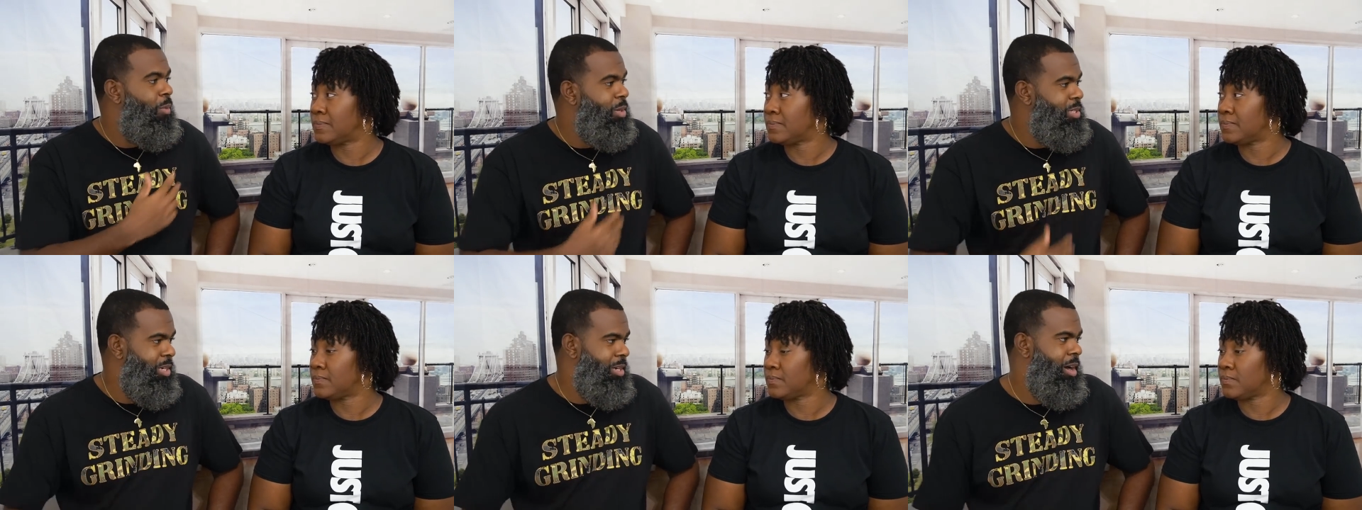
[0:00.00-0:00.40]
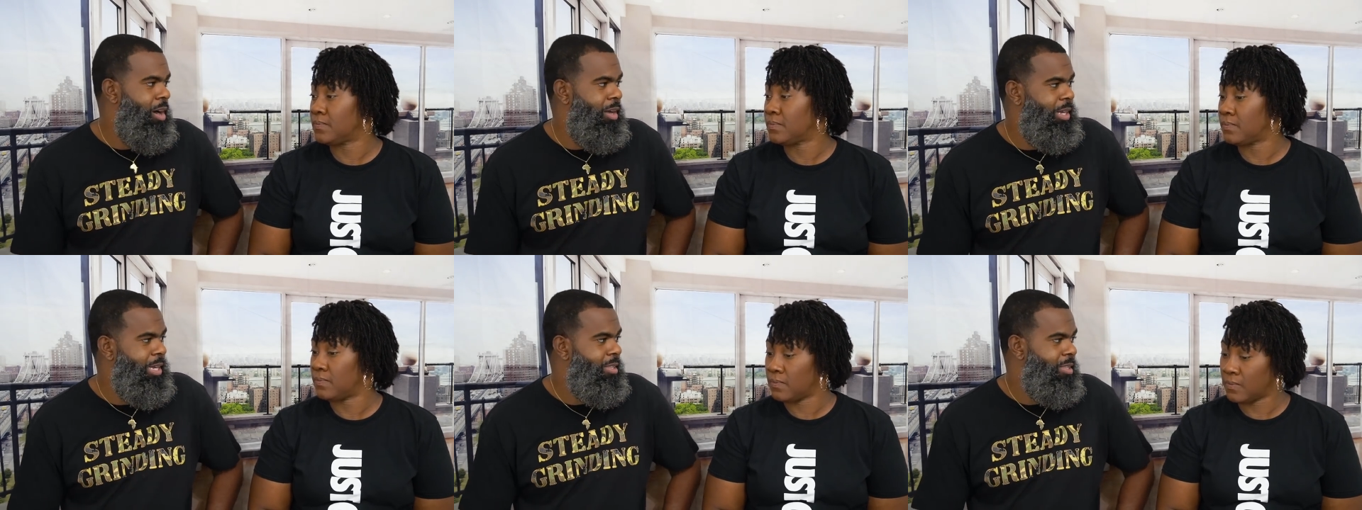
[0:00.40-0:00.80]
Speaker 1: what you
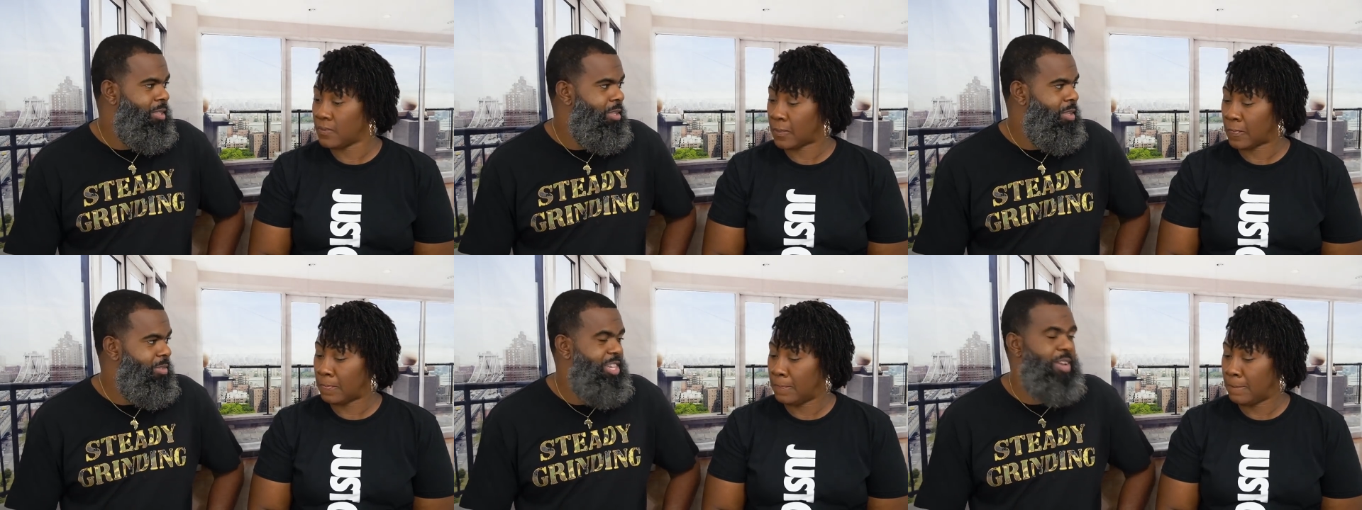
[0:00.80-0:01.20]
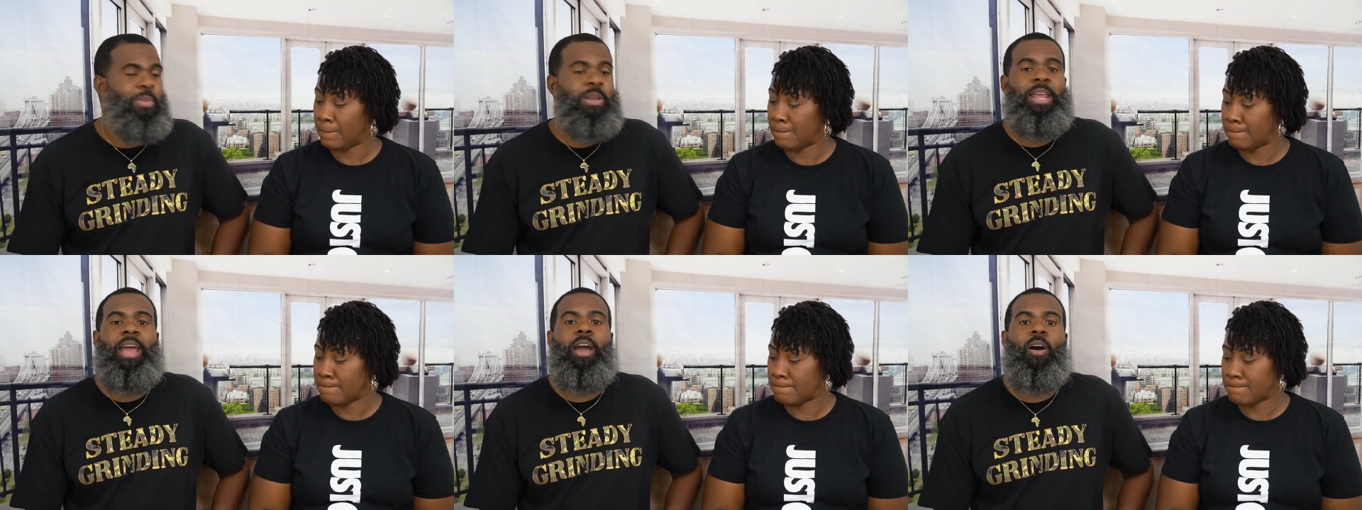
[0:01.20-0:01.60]
call it,
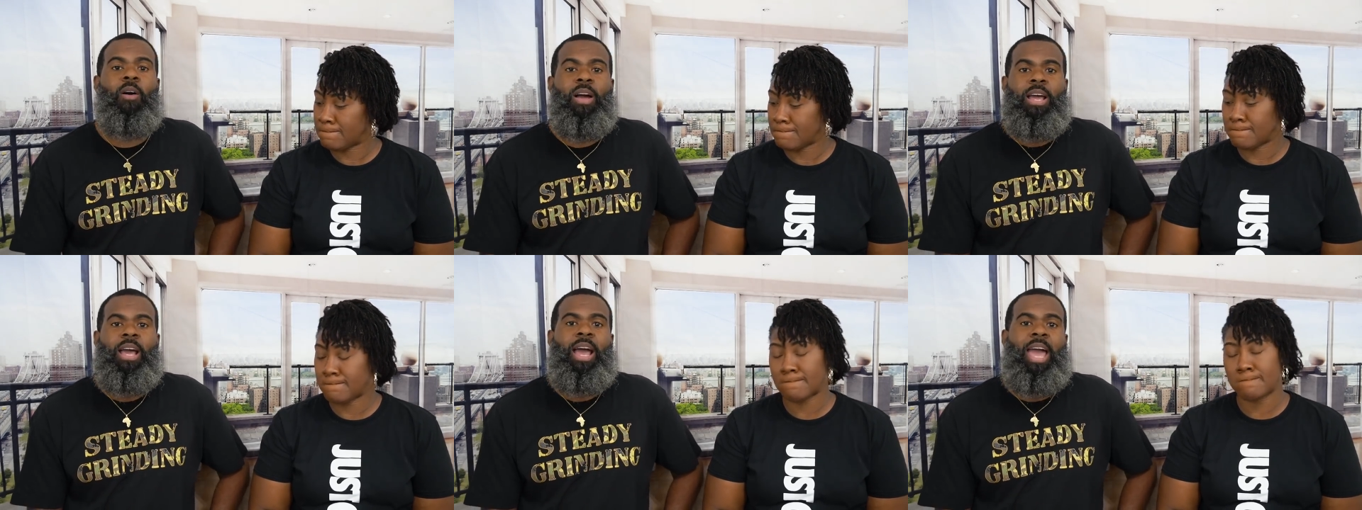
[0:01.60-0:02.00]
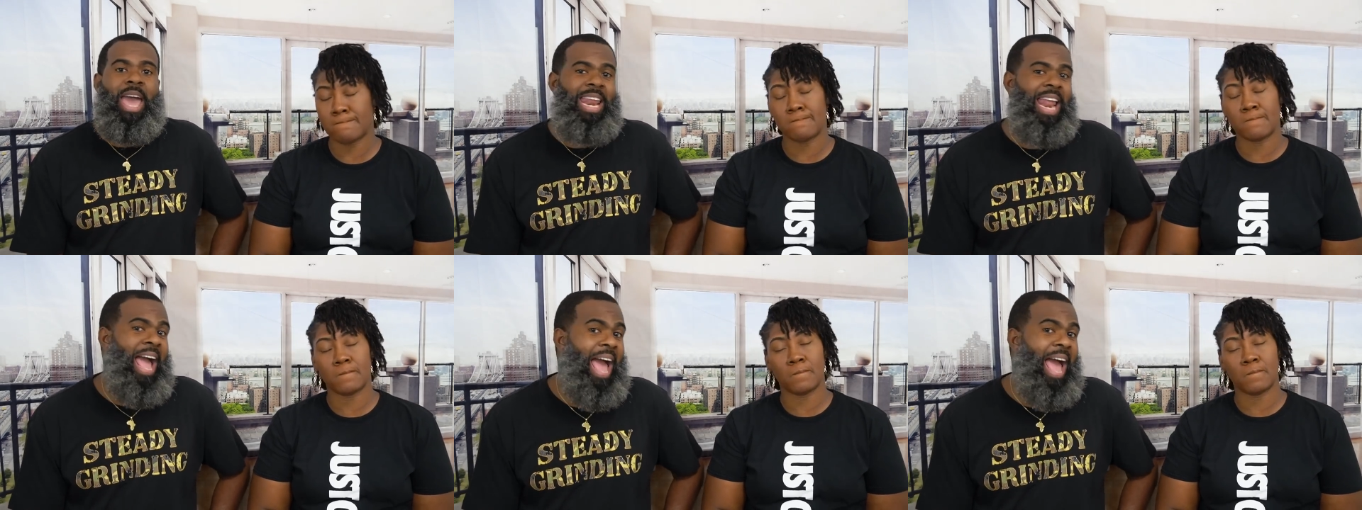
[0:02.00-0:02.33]
Jimmy Dale, and